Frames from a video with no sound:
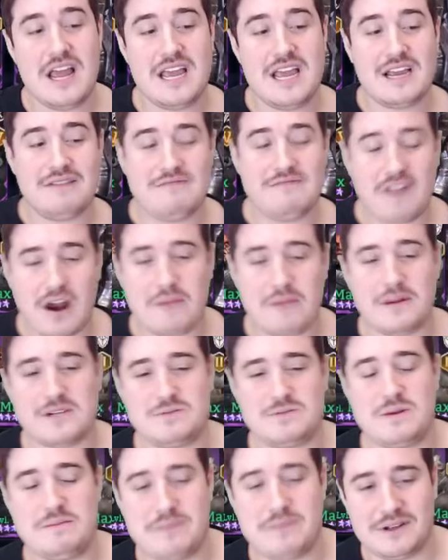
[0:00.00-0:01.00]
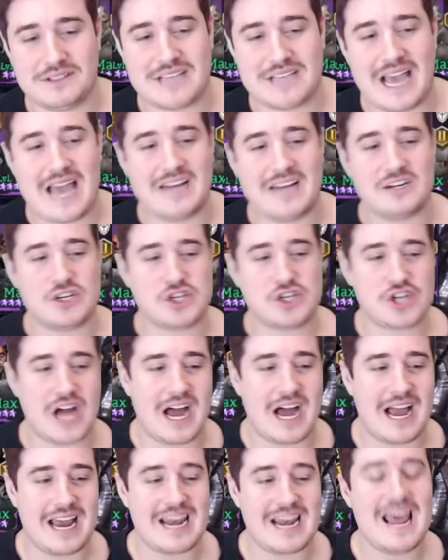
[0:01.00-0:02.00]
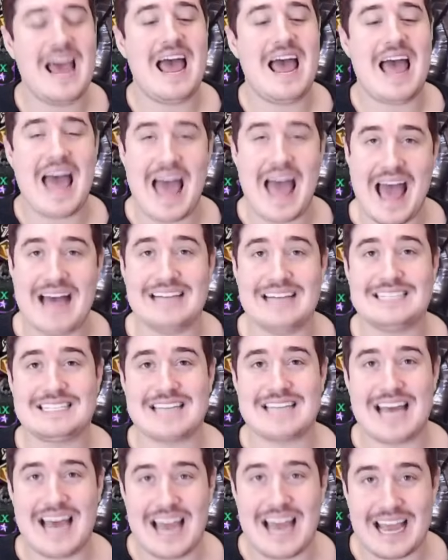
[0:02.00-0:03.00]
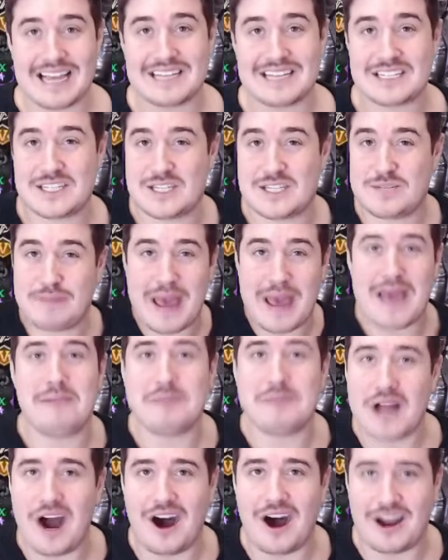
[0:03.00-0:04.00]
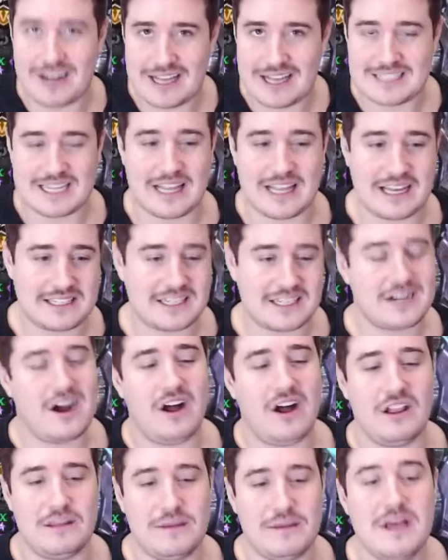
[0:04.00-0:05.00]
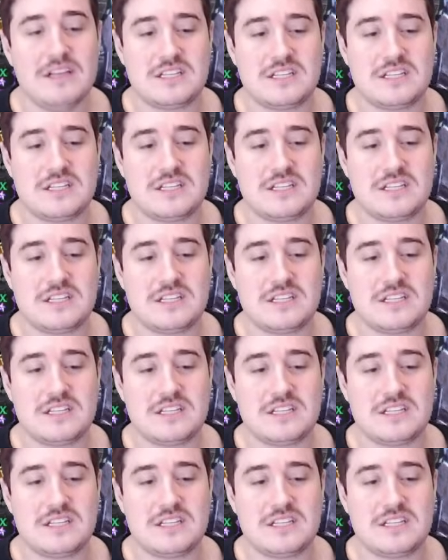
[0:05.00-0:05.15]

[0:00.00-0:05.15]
He can very much be built and shine as a spam god, as I like to call it.